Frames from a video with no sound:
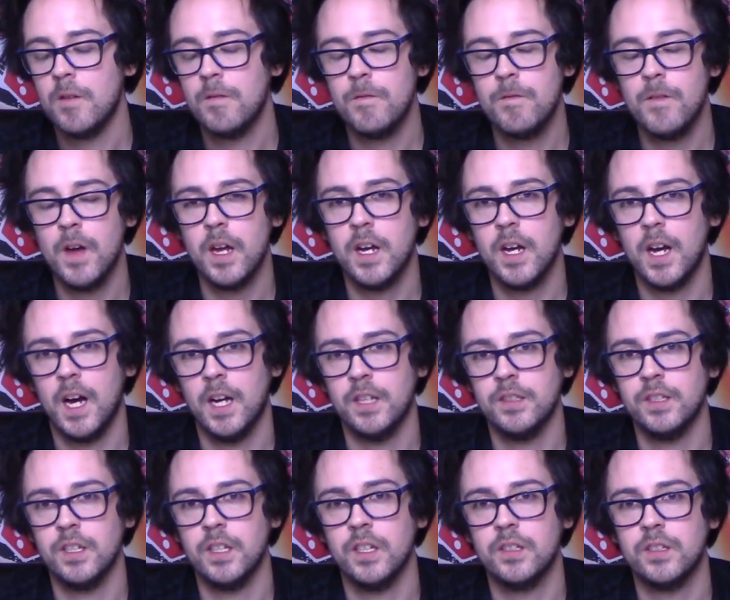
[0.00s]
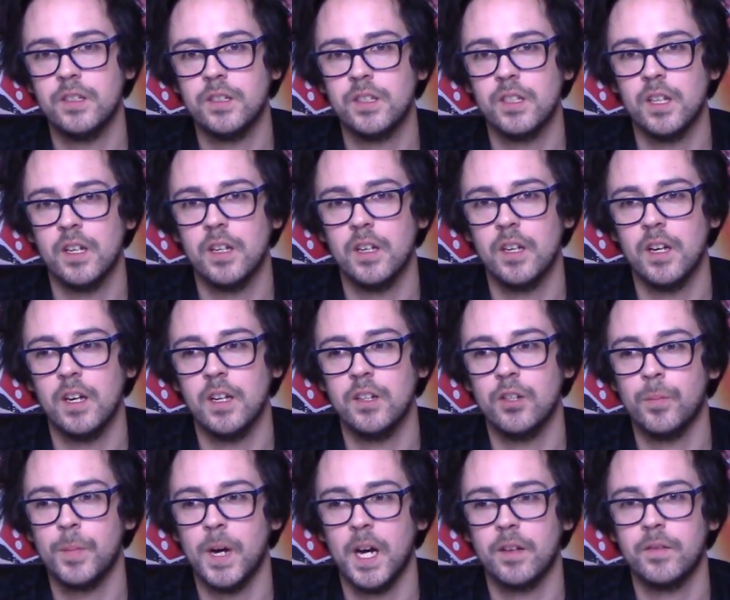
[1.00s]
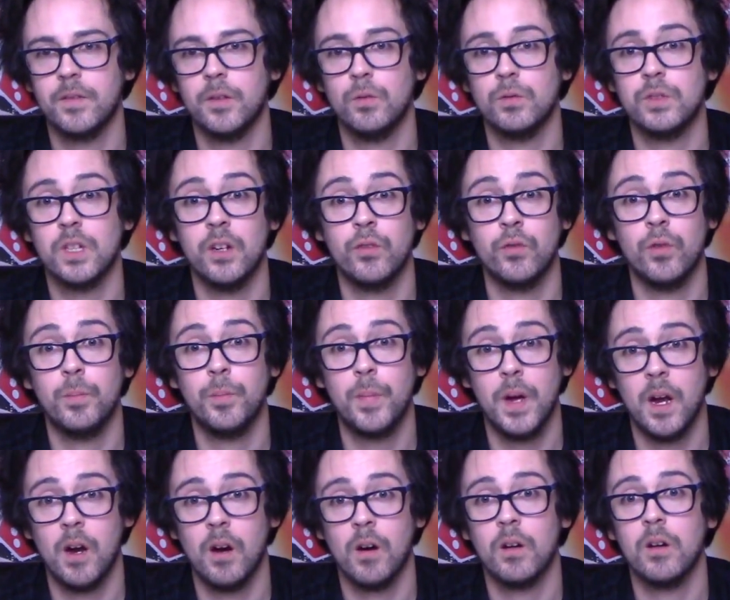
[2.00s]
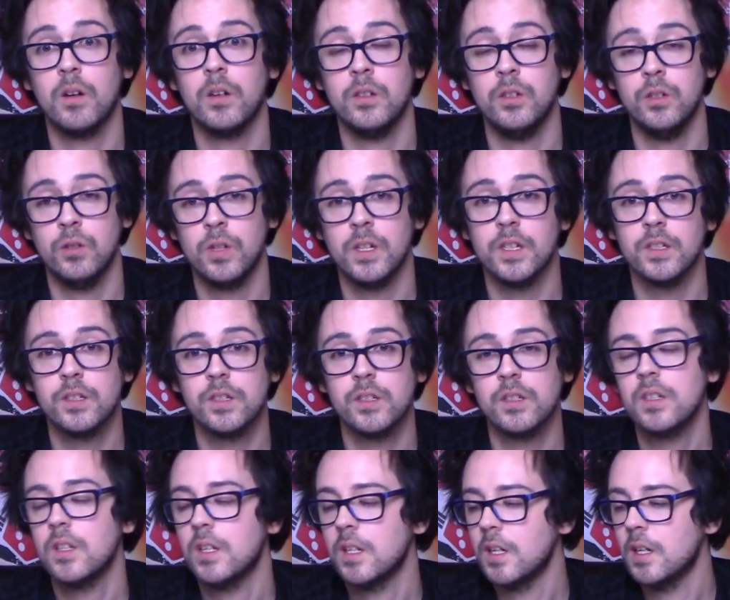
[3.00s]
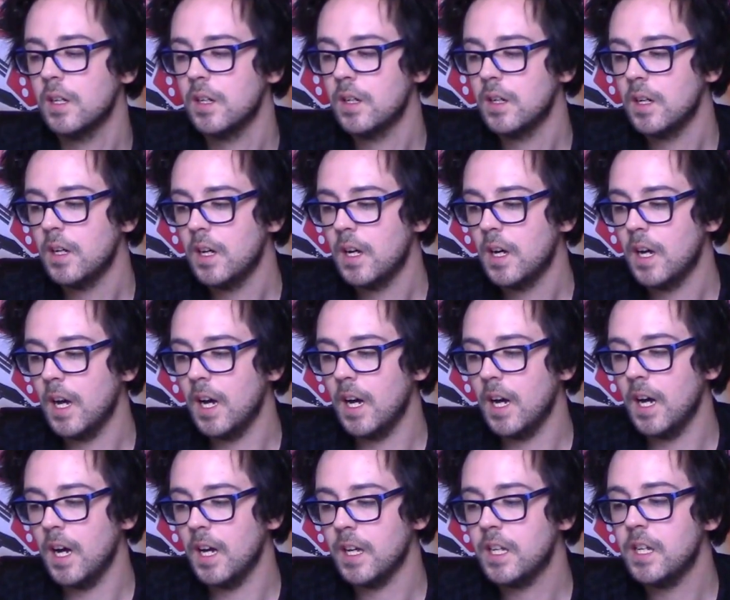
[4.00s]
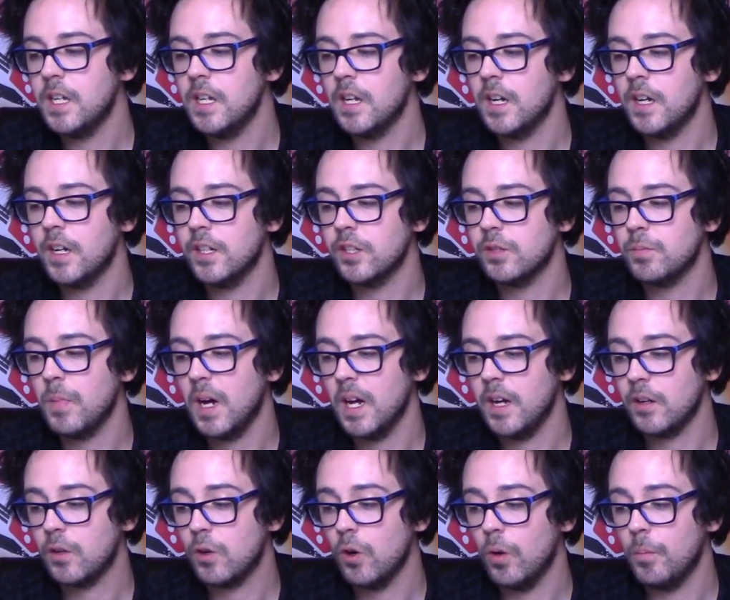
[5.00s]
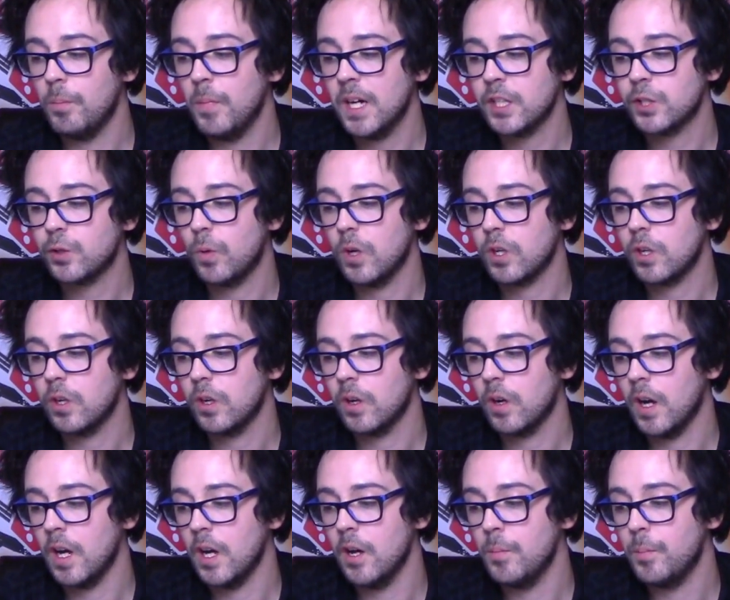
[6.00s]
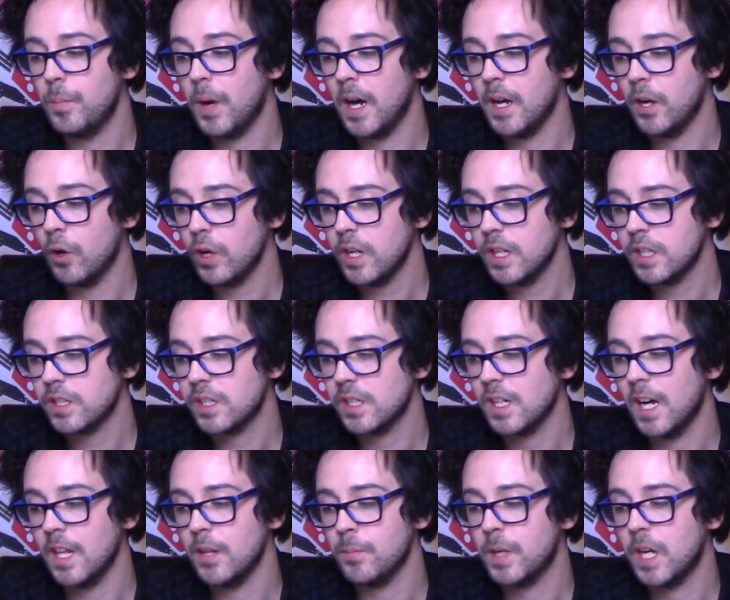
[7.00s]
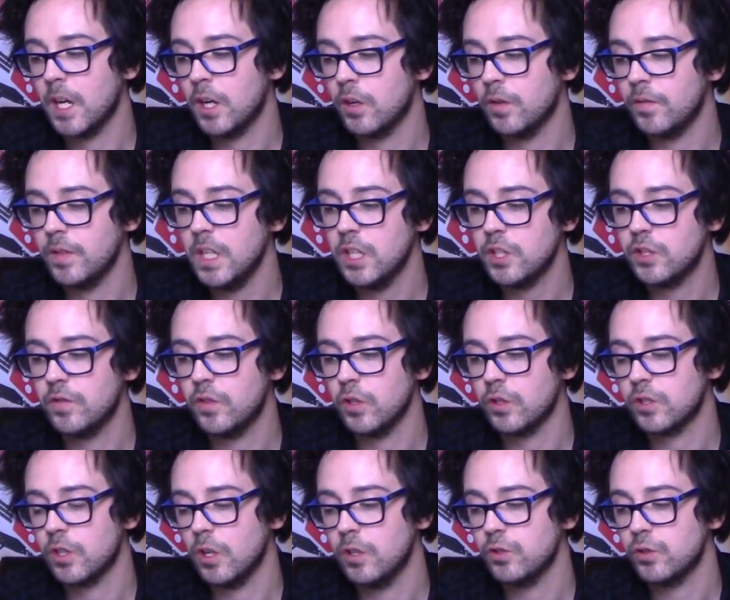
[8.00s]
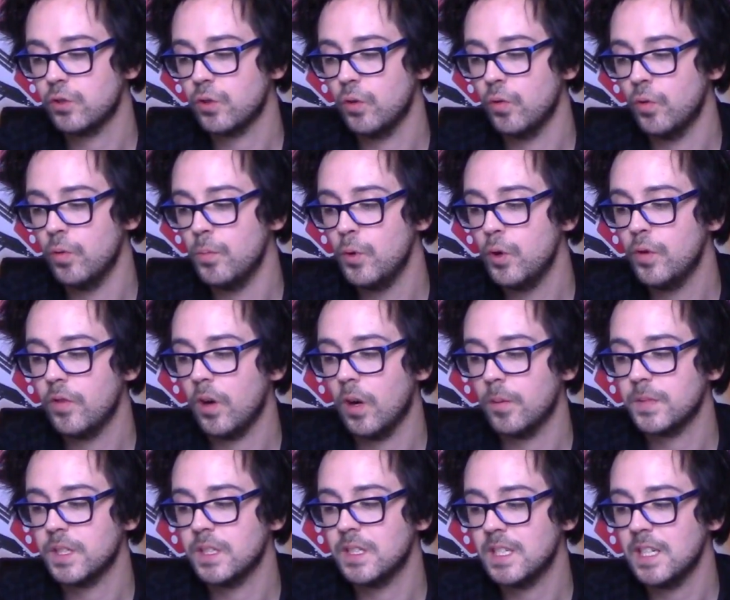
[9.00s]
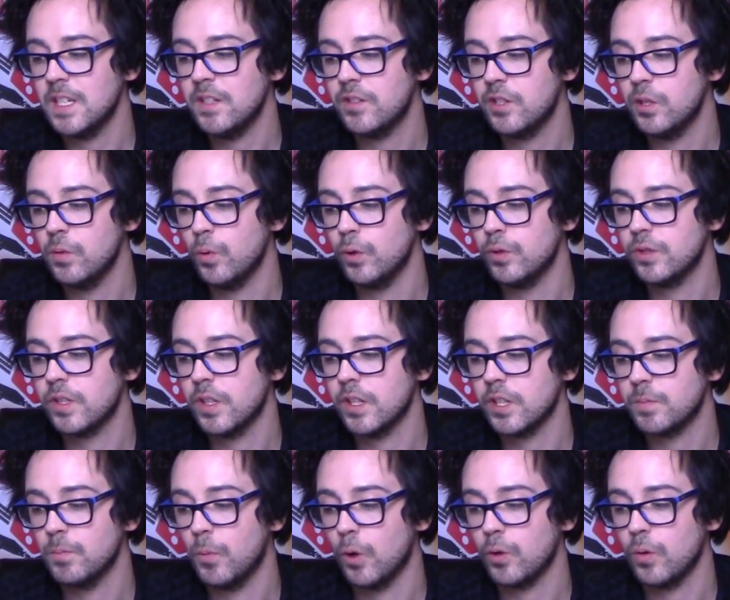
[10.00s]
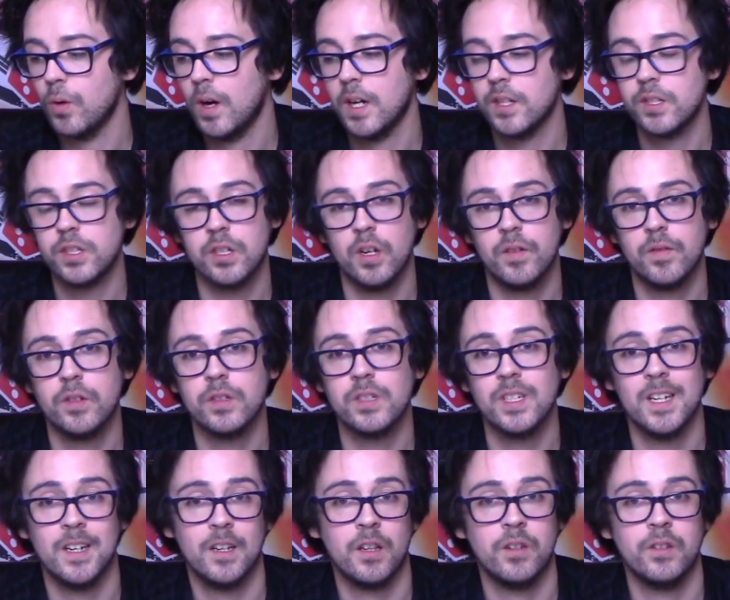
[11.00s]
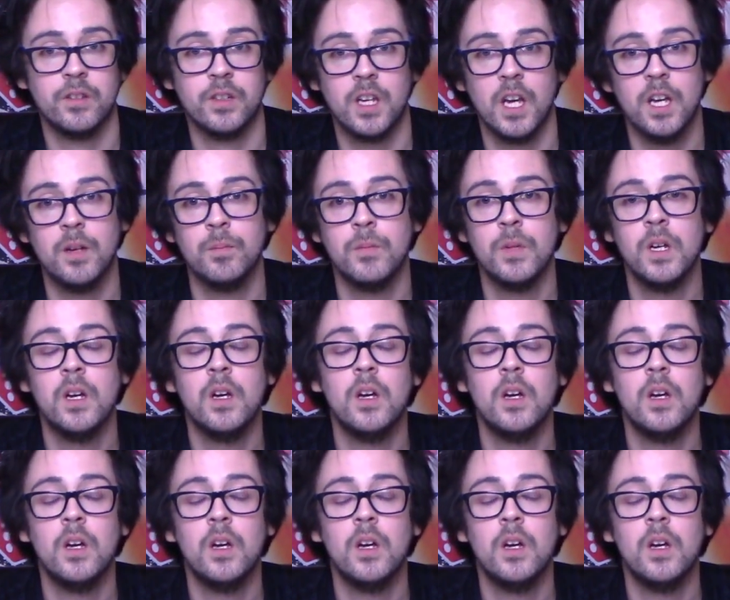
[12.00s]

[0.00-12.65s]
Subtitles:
Very handy to sit in your backfield and repair units. He has got Masterwork Bionics. At the beginning of each of your turns, remove up to D3 wounds that this model has suffered earlier in the game.